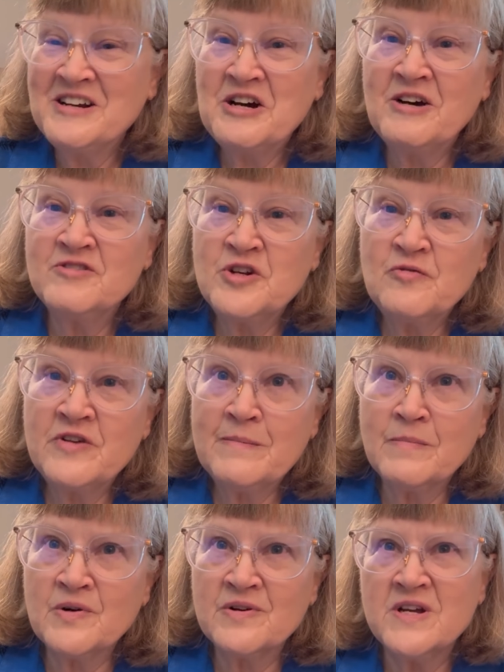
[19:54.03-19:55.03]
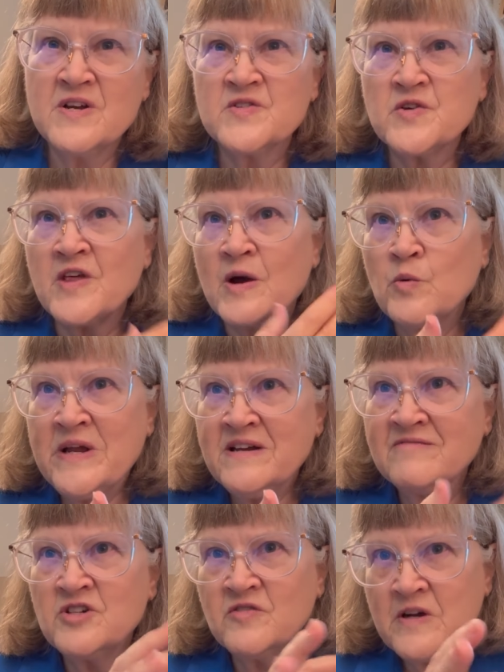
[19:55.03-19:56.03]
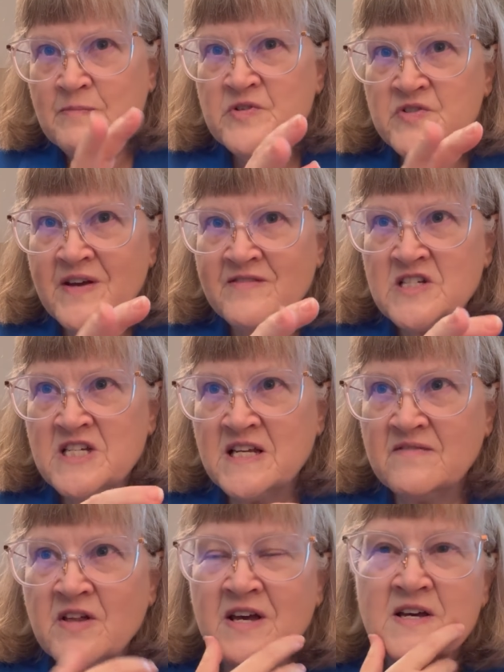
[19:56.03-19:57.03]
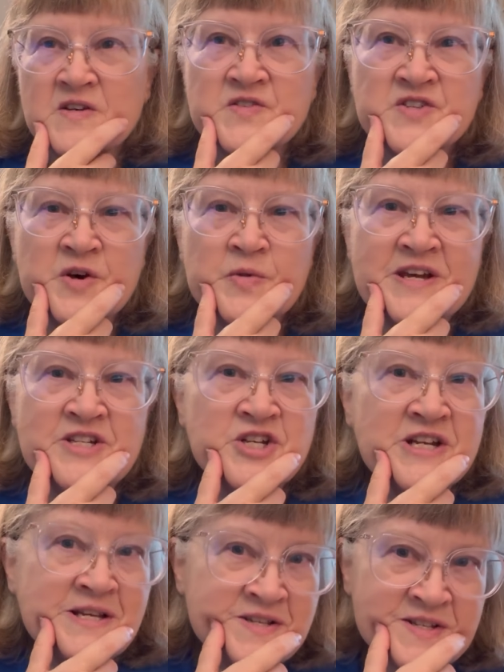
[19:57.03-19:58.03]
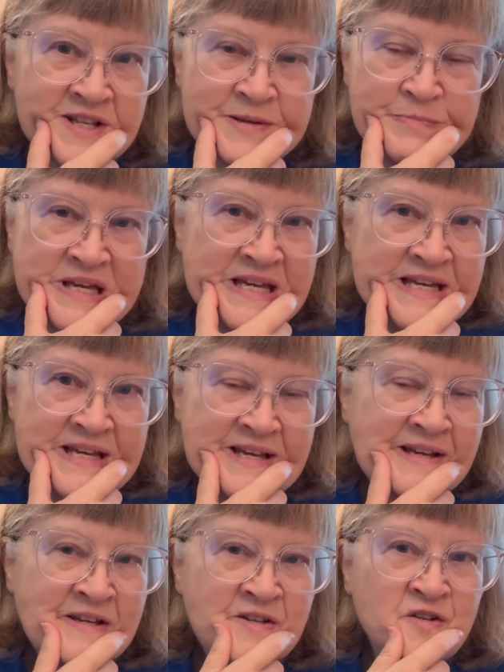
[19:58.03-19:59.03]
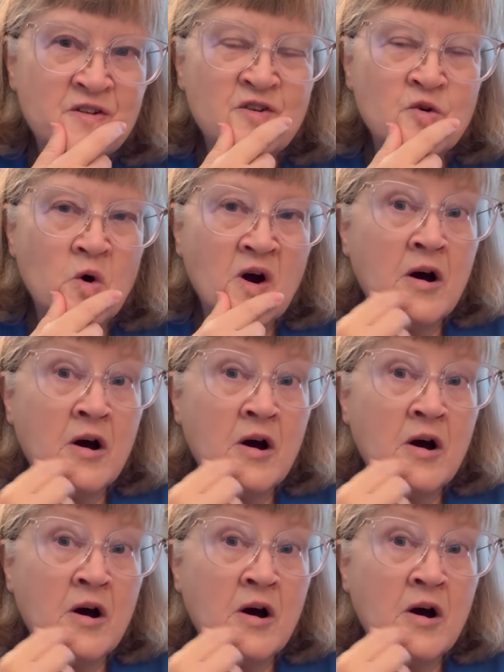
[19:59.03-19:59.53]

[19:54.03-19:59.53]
of November. So that week of November 17th. So they should easily be in your